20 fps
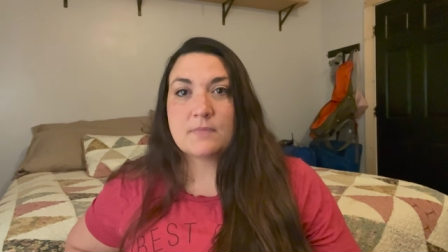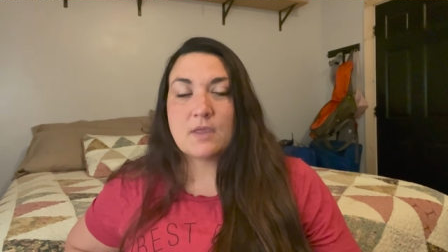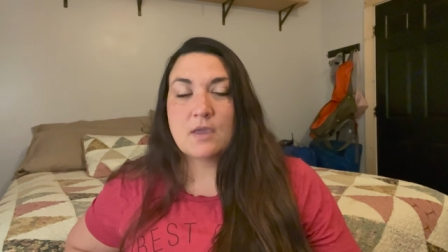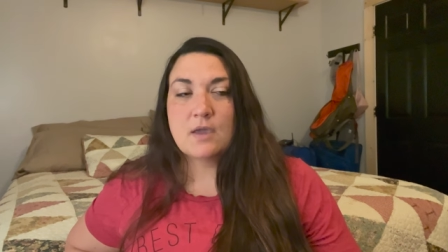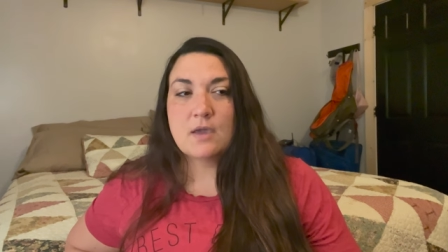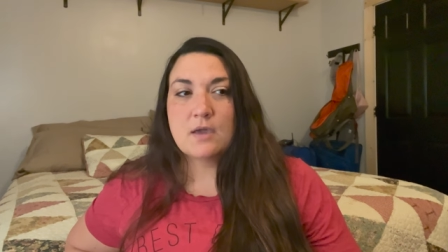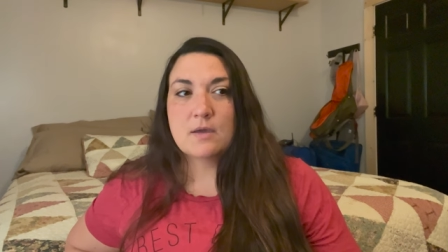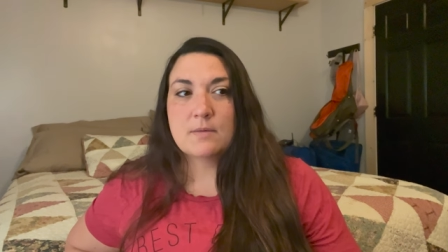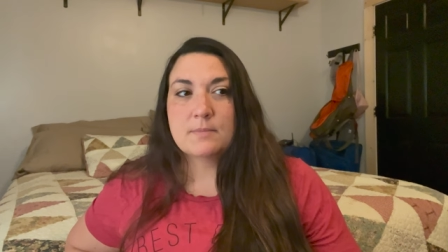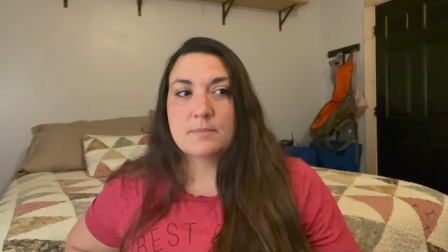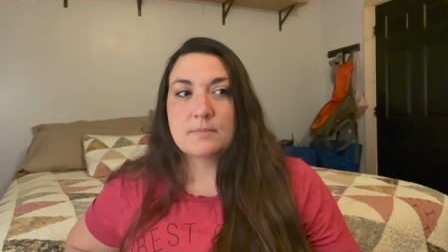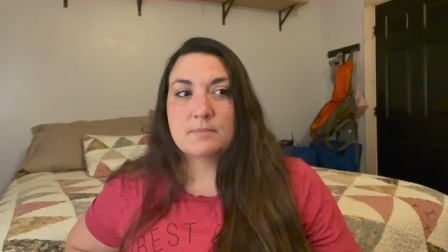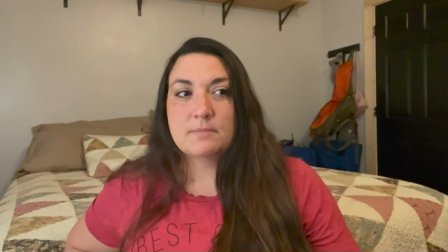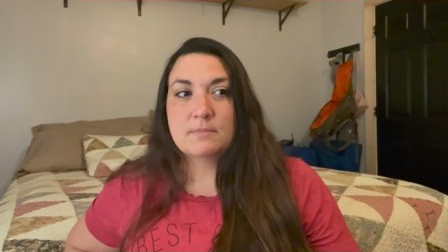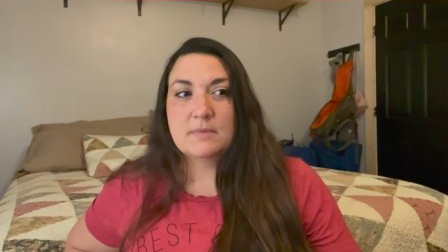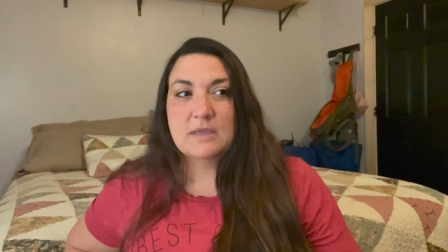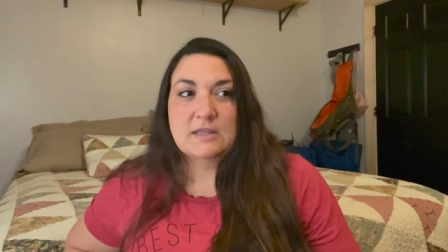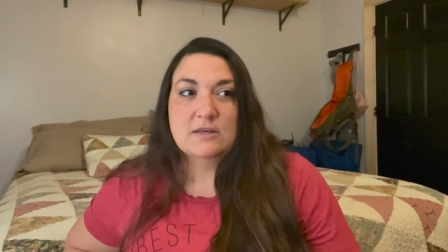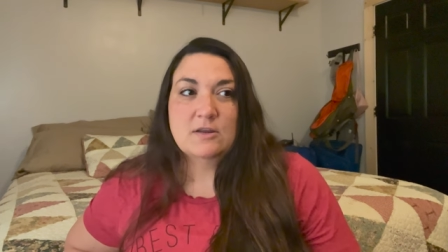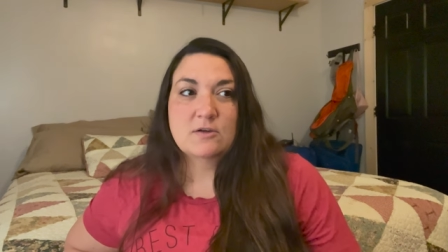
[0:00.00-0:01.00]
Um,
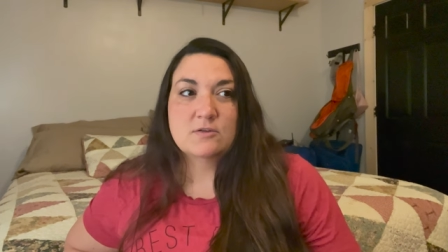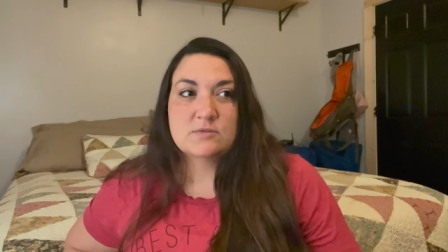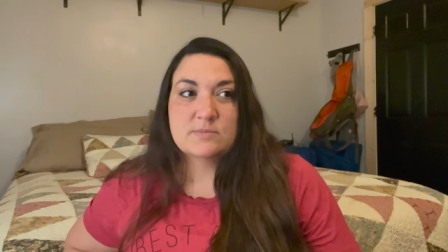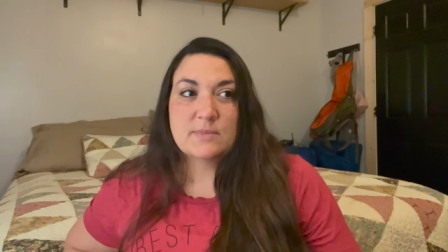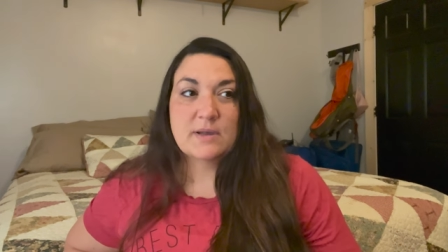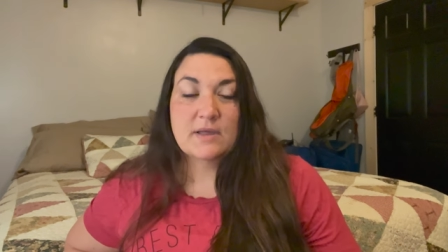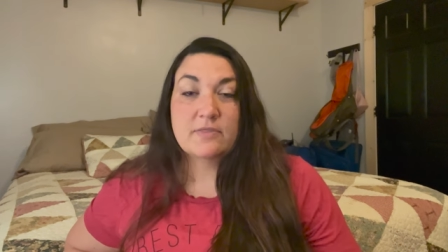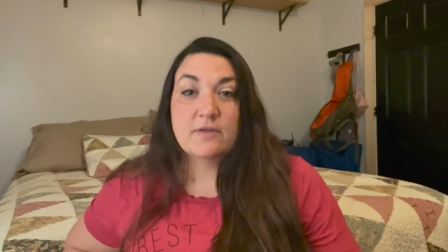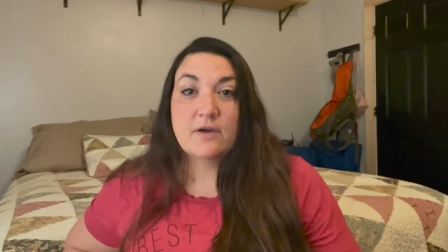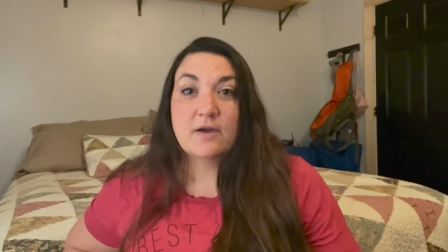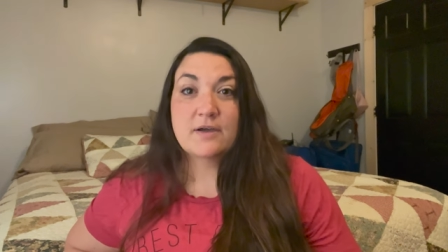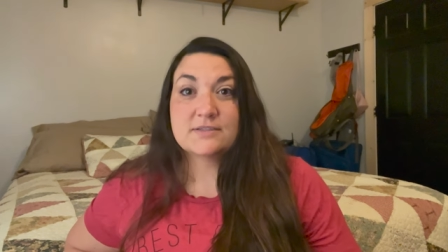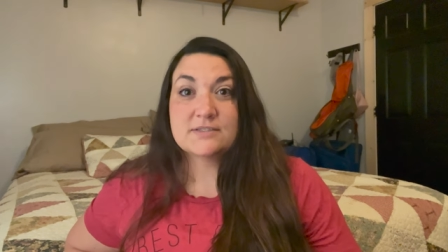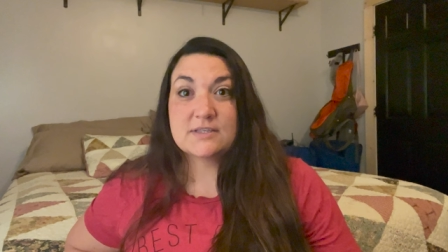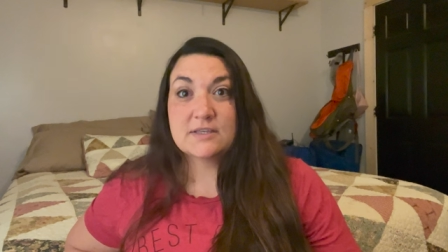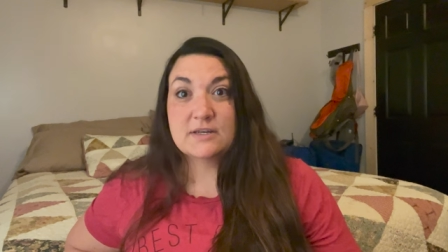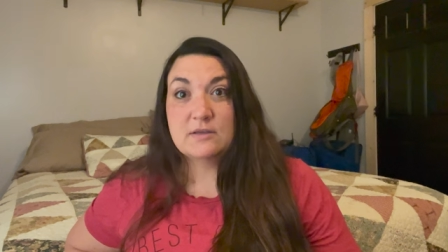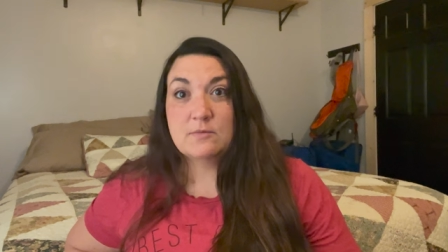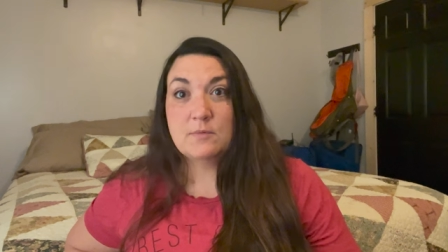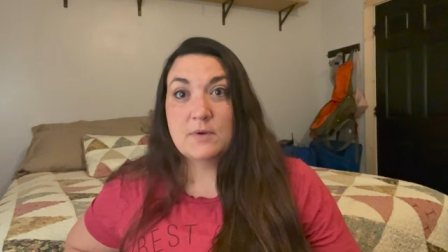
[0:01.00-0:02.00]
he knows my thoughts
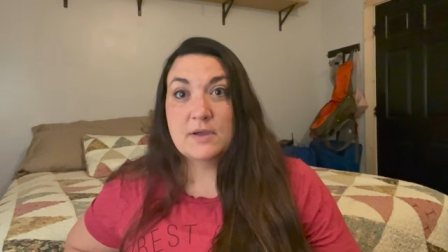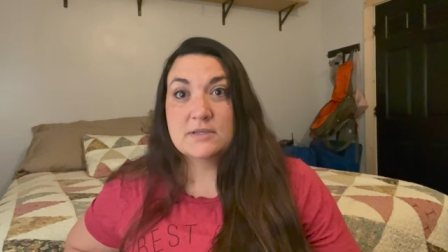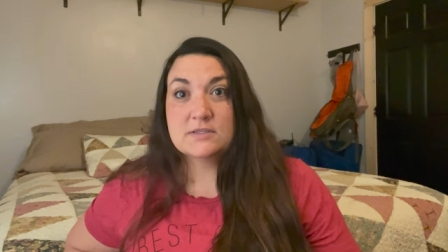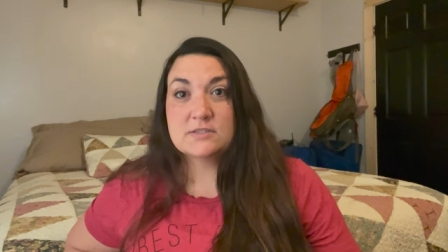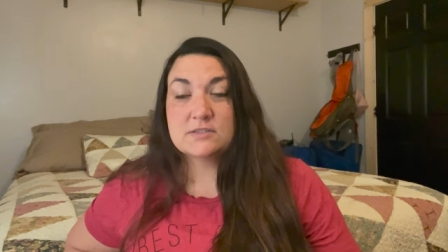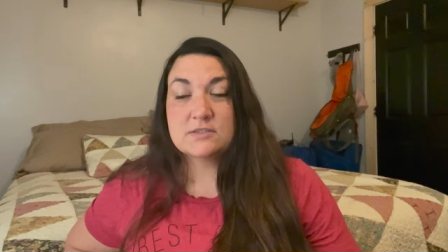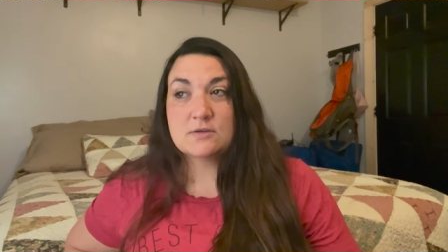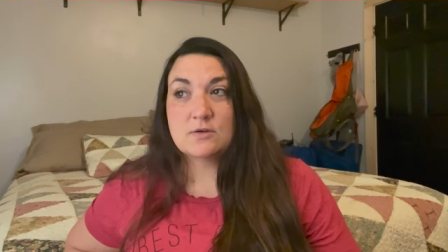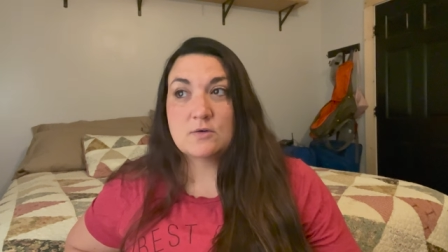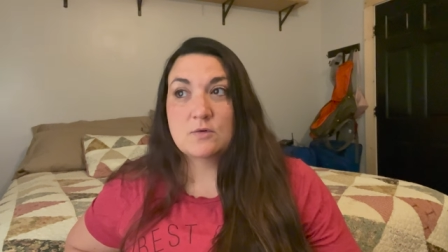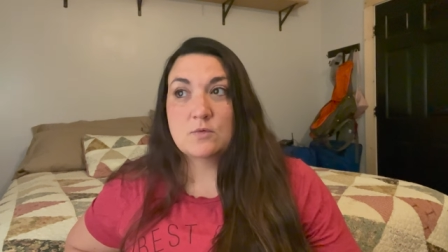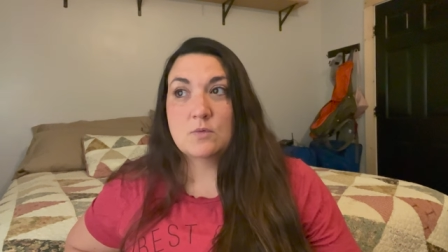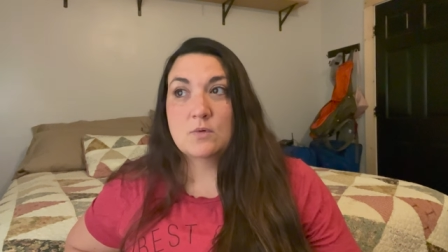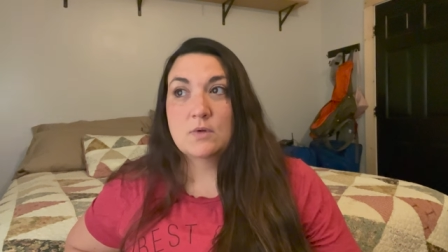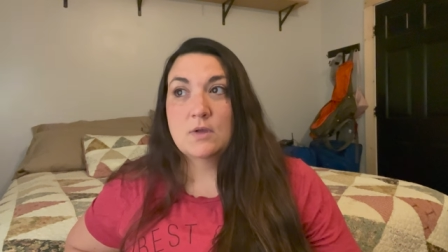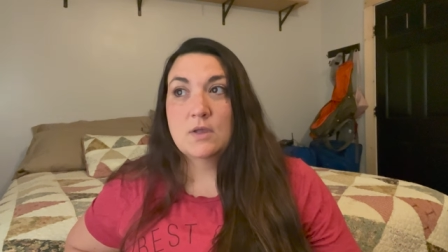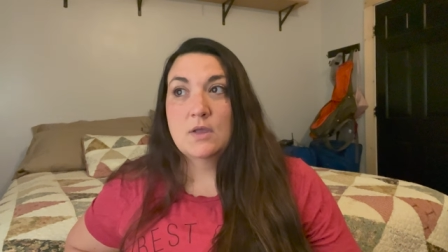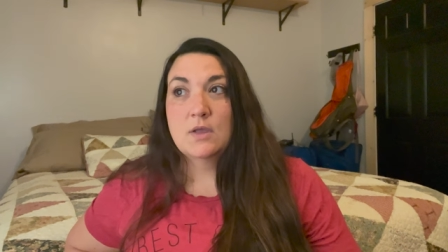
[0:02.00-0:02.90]
anyway, so